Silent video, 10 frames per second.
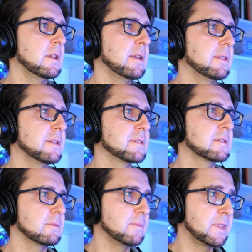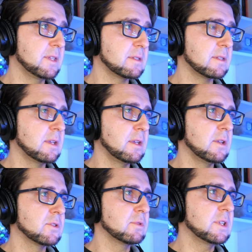Like this. So this,
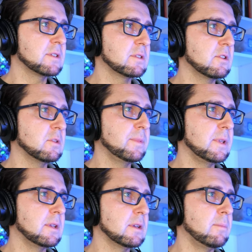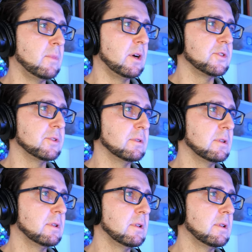so this is going to be a module